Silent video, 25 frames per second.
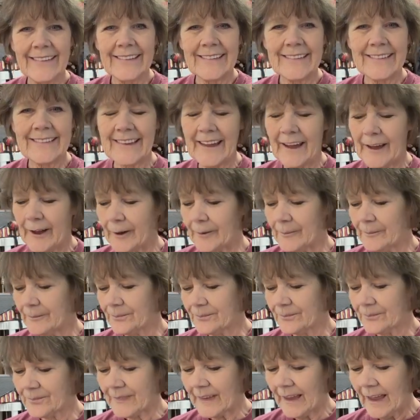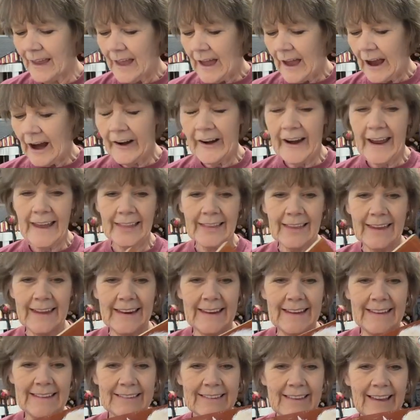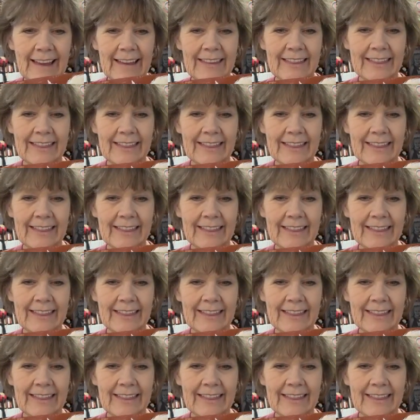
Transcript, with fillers: So all right, ladies,